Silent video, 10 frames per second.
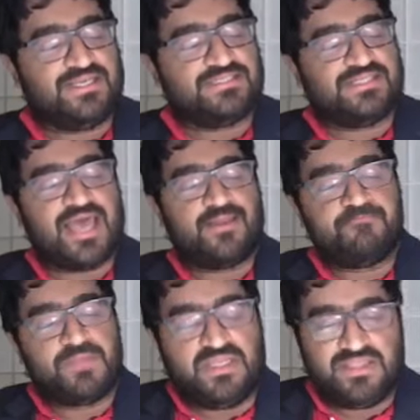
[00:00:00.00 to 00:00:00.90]
is that
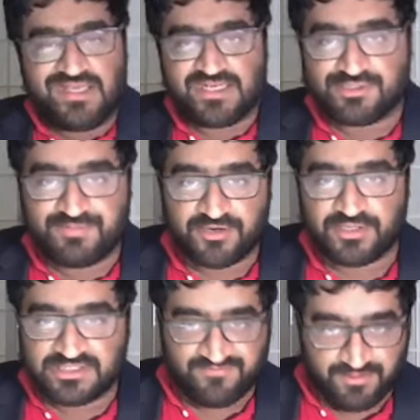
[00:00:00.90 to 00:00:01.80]
in the
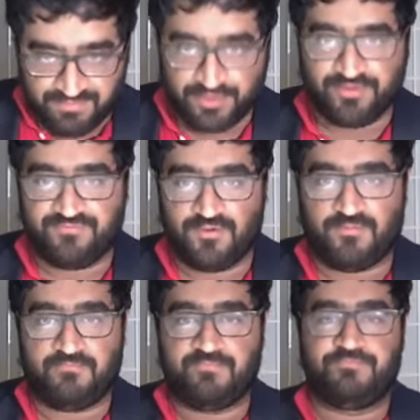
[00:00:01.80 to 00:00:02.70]
experience of the beautiful,
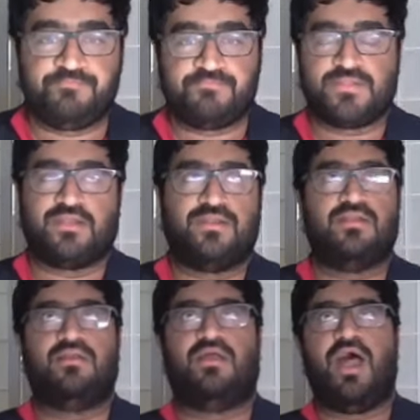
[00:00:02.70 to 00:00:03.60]

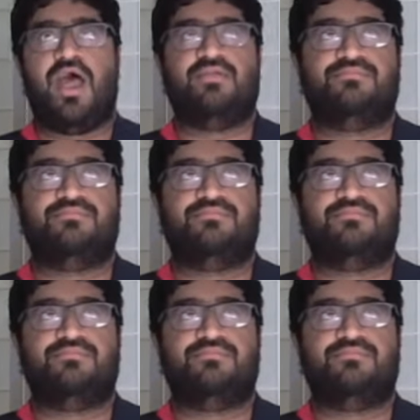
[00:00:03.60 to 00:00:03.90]
I am